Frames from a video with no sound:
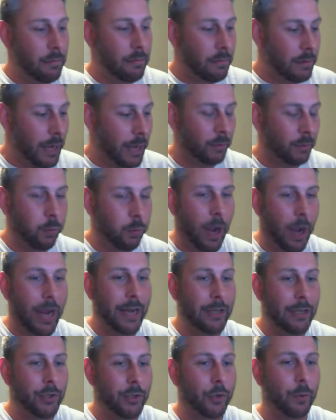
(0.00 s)
that's the way
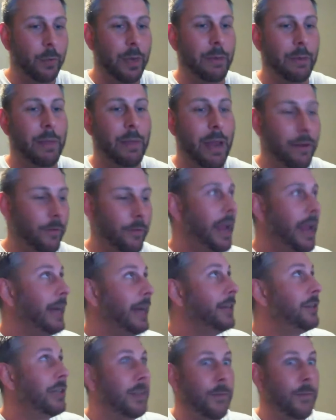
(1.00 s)
it should be, man.
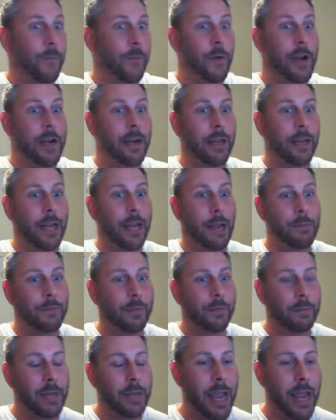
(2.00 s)
Energy is free and it comes
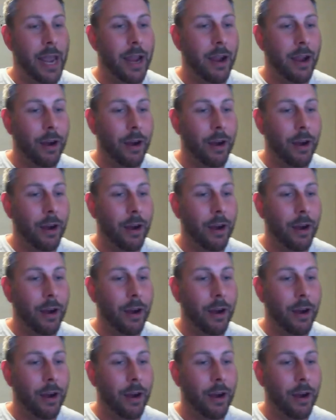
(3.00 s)
from the air.